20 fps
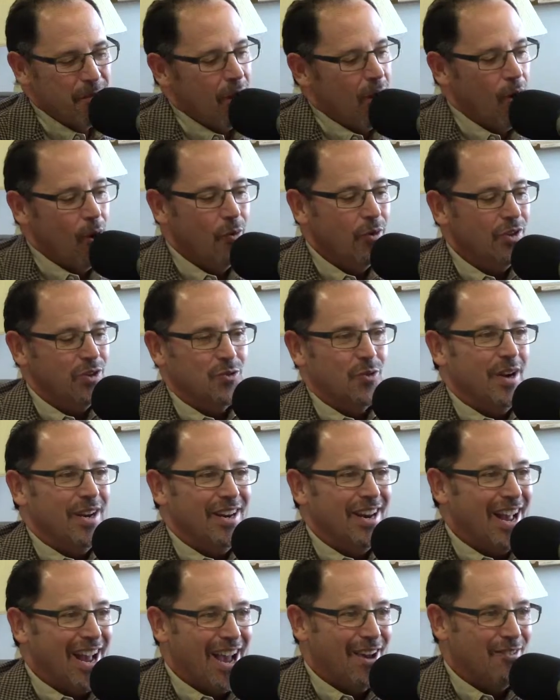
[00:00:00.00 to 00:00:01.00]
I'm
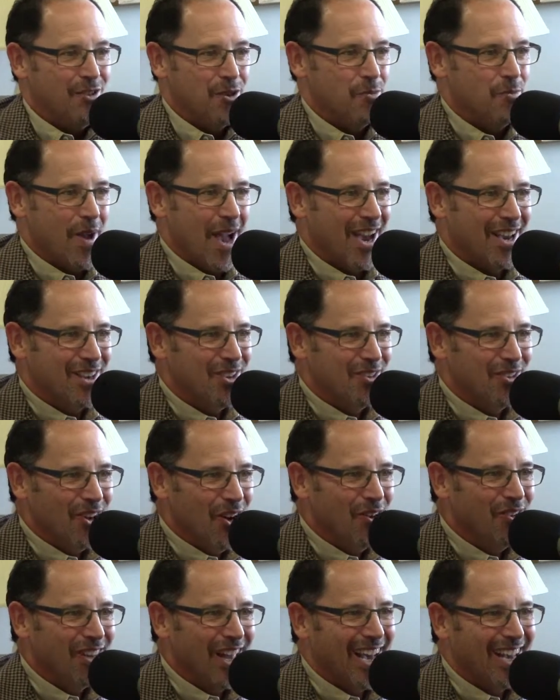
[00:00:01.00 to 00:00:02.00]
always ready to have you
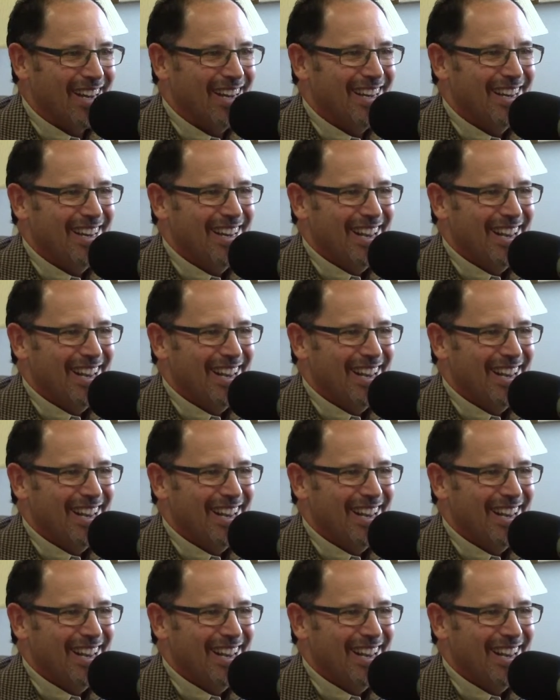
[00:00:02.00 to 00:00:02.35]
back. You know that.